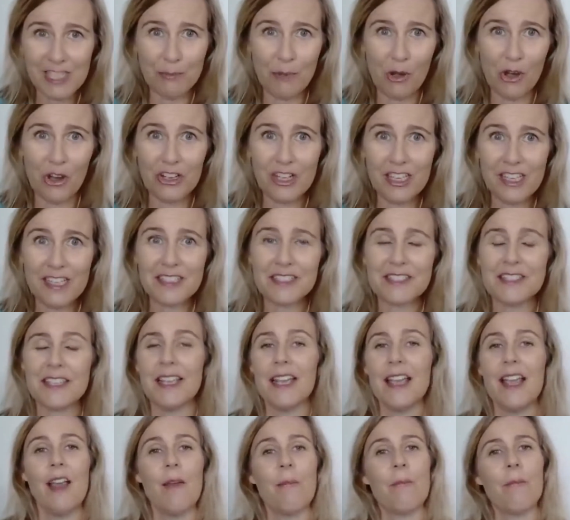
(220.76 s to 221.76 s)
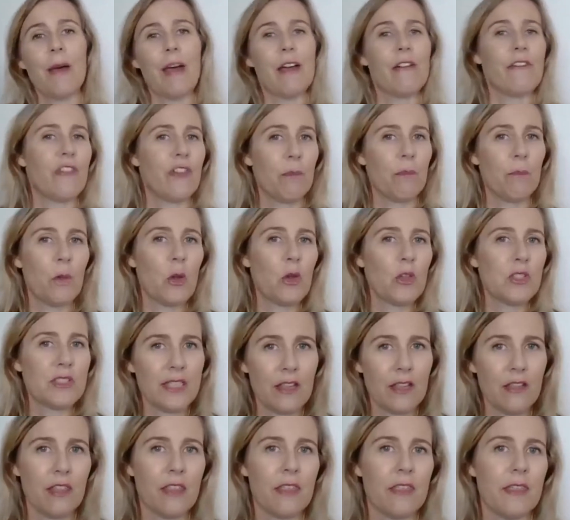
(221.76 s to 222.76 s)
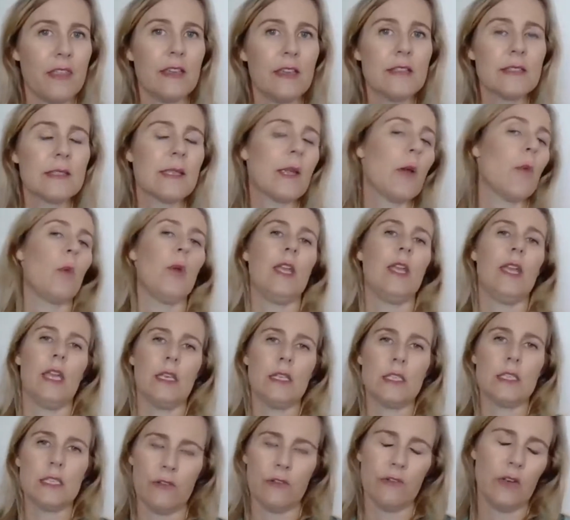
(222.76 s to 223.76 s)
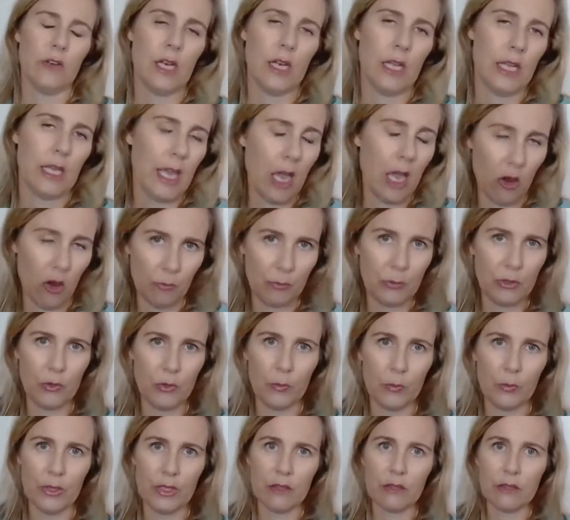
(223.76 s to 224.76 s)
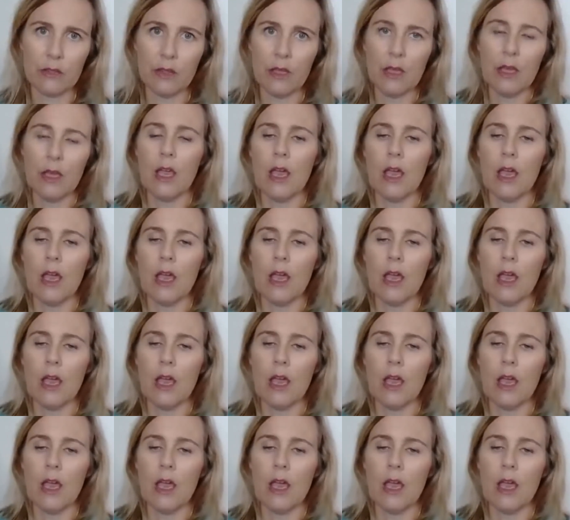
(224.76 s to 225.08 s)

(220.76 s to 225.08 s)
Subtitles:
antibiotics, but for most other things that we can definitely help you with.